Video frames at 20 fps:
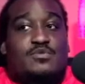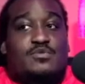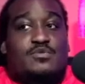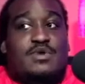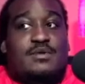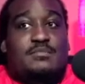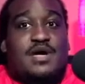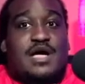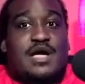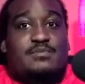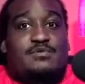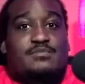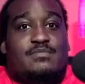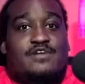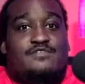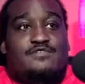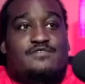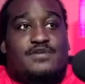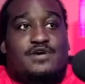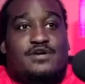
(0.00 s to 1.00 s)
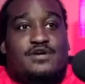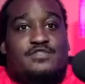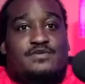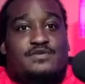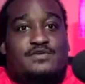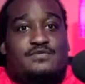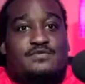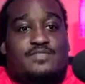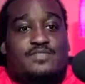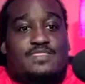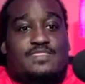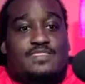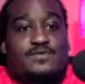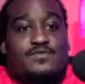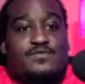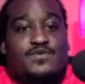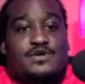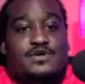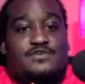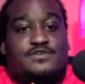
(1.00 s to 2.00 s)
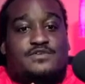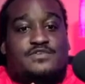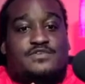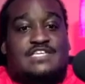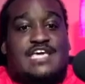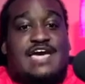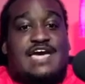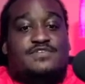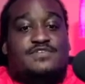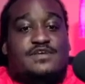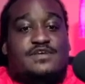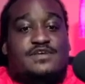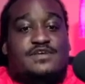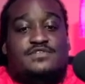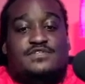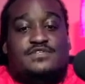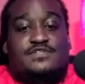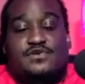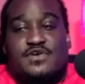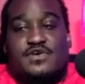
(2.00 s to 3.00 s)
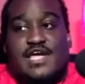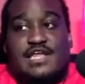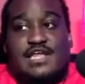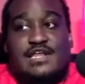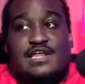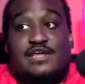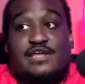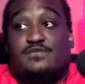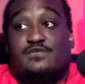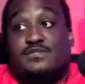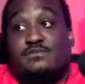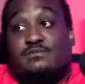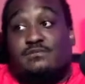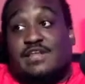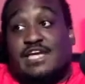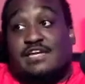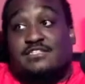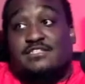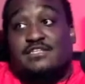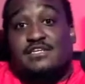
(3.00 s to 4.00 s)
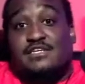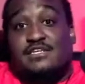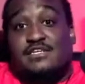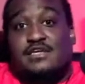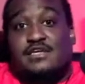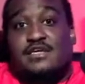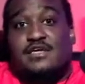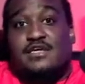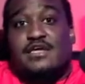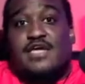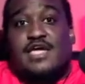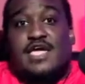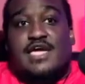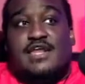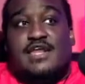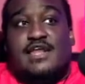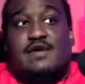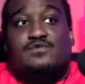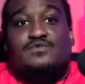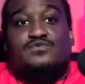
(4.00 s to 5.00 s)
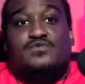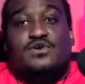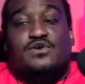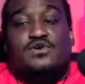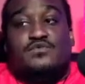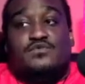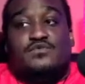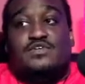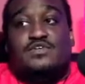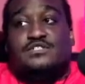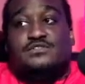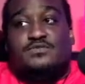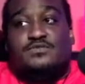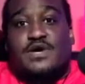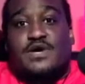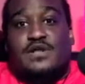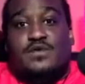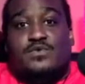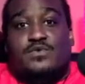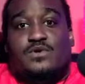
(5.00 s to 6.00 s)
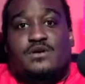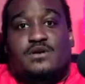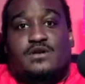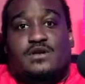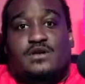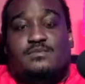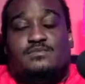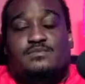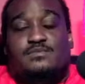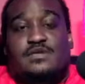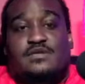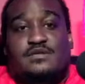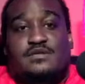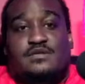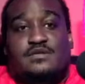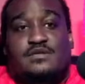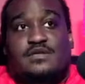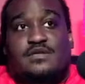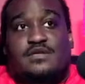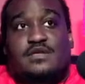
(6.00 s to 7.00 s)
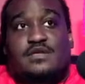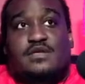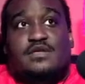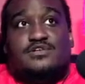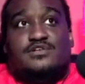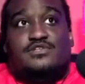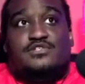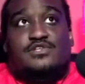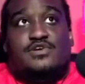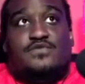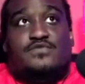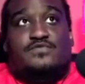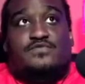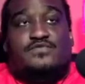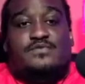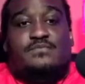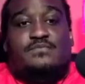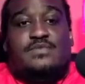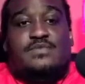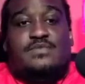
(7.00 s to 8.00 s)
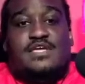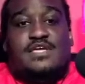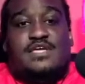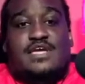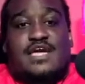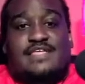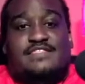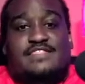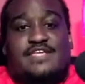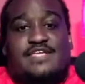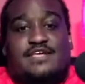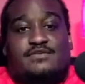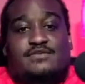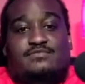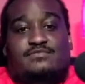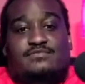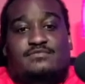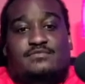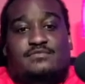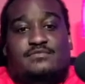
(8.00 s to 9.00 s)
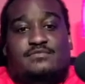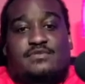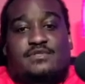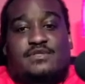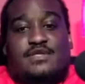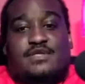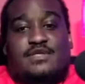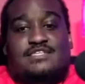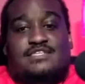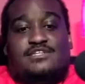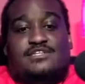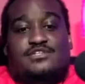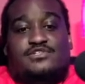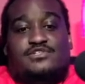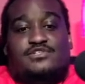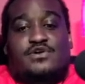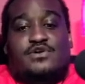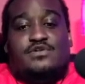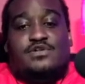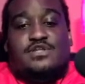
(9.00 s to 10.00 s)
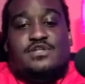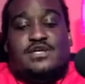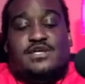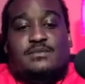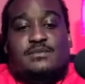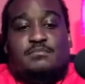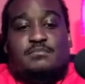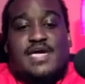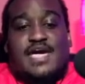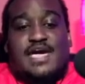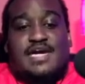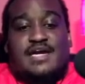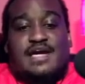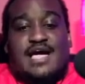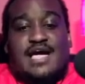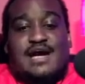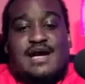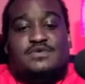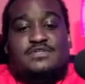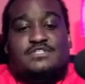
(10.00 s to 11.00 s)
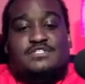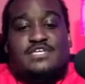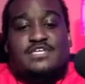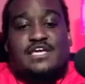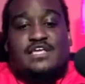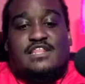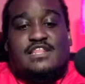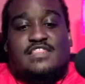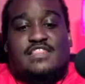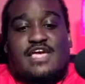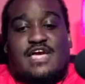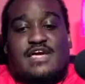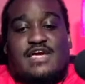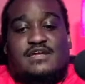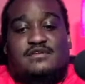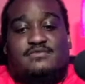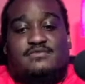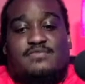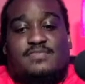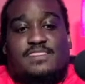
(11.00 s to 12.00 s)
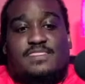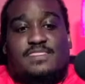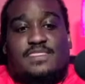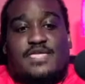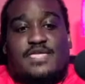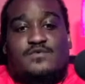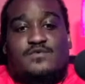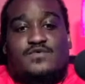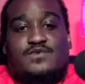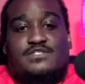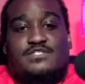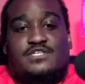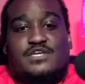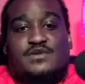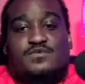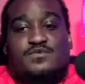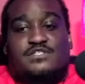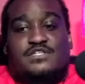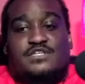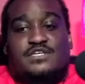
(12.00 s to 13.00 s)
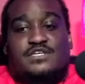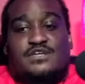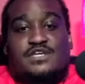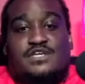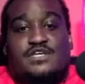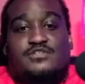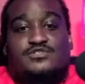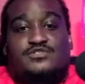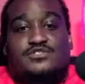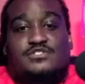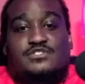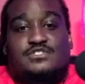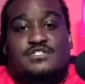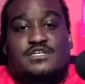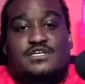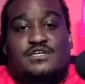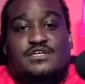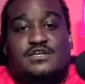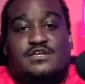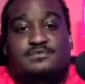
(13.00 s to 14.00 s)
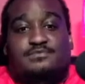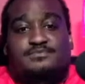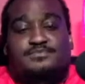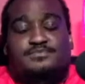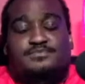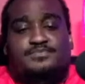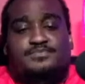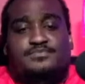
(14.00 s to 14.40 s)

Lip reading: my mom and my father were savvy enough to know that Atlanta was a black city, and that was one of the reasons why they wanted to come here. So for me, I think as an adult looking back, I would say that it was interesting